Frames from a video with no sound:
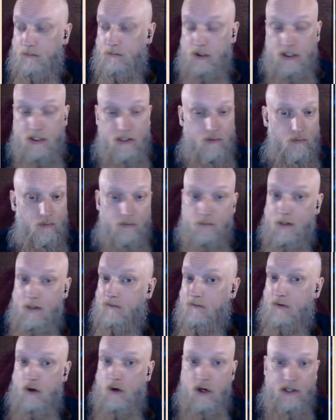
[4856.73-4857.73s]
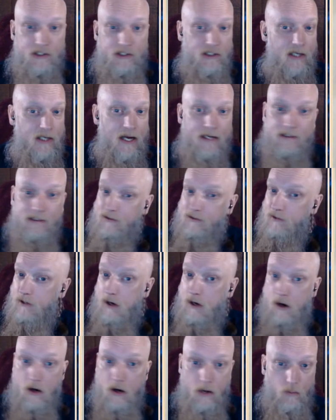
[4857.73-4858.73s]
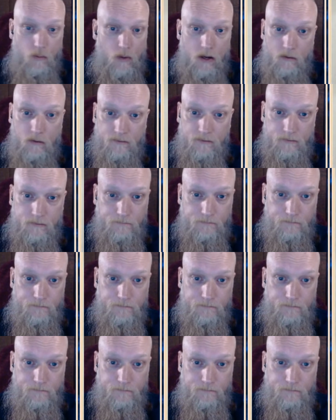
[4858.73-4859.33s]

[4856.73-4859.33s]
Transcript: But this was a man of high status and high wealth